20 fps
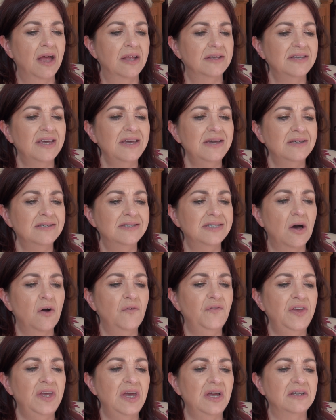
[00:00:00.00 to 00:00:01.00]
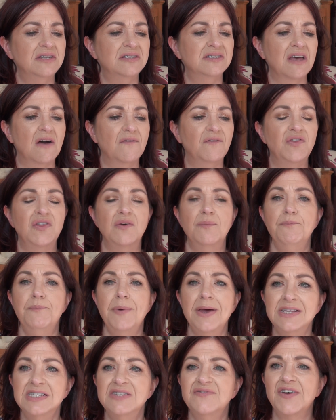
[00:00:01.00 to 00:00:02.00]
Take a selfie and discover the
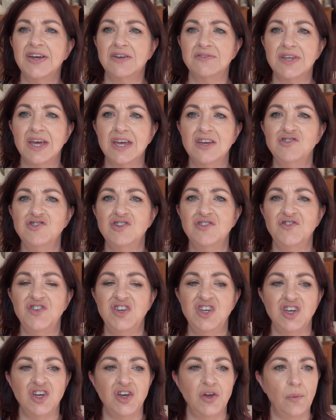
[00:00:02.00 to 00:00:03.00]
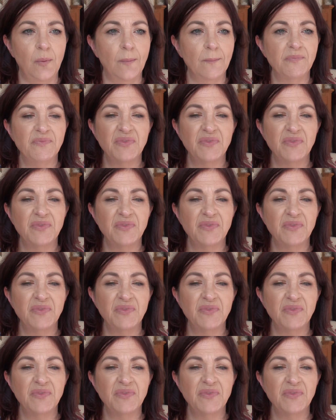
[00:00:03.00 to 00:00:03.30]
best foundation for you.